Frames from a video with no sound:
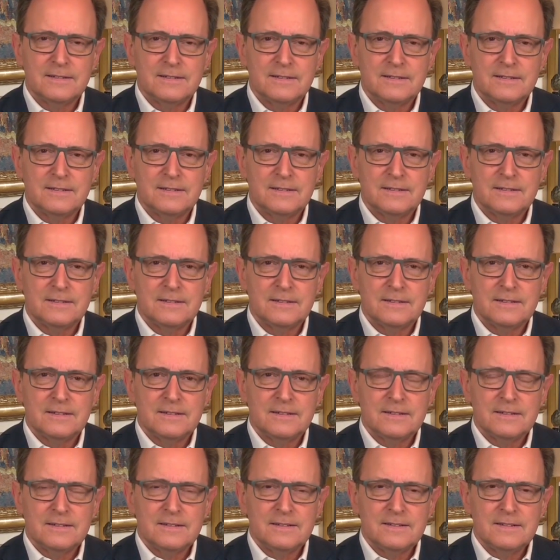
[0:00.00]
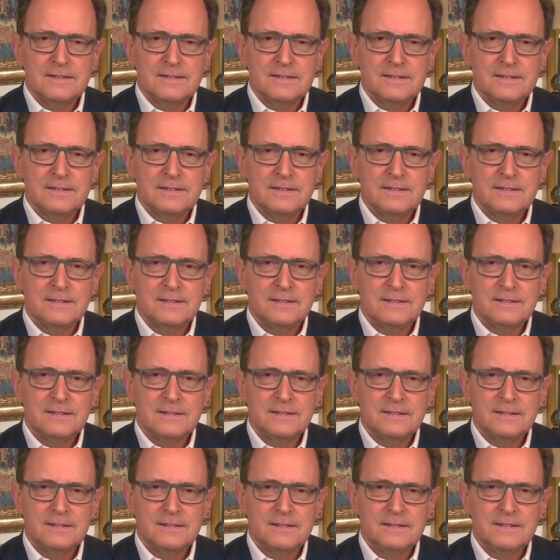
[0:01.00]

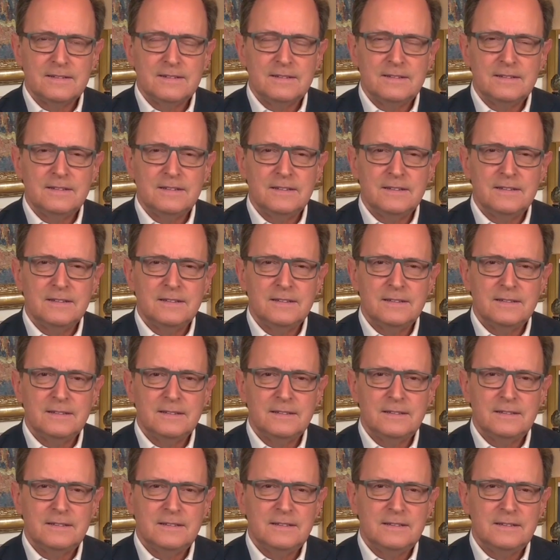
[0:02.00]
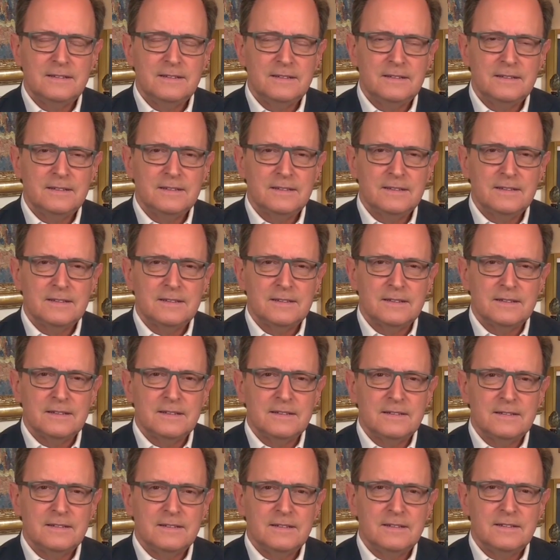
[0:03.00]

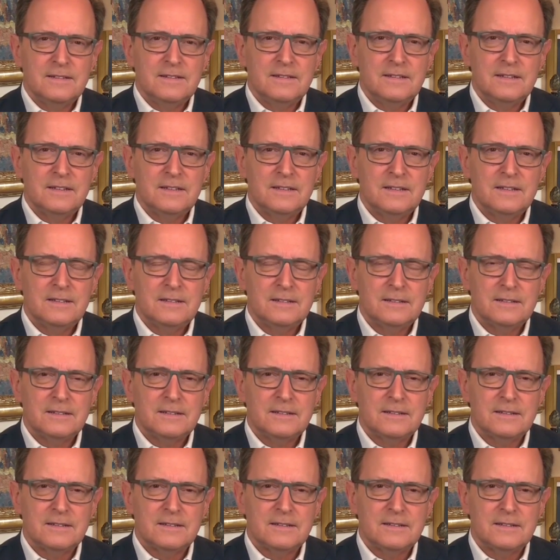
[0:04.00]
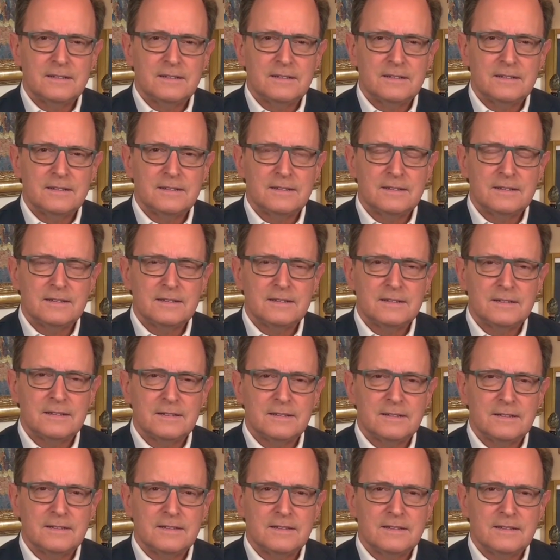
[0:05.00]

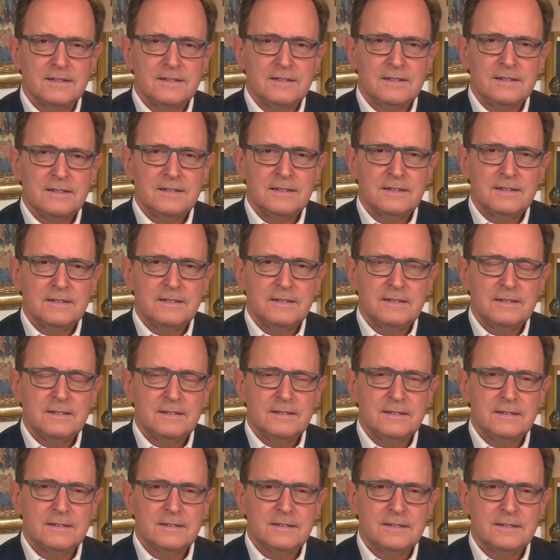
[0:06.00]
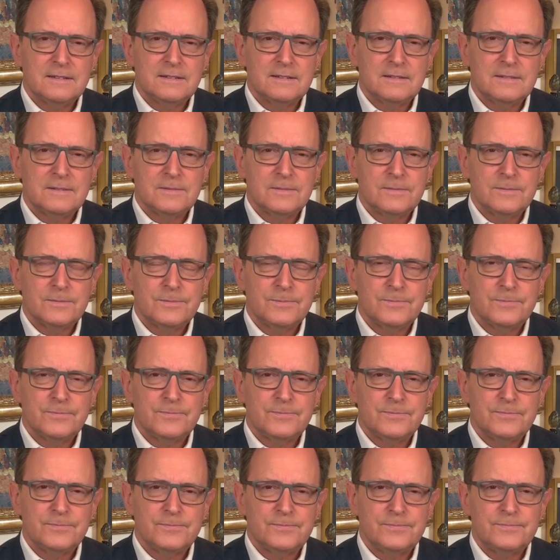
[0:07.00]
(silent)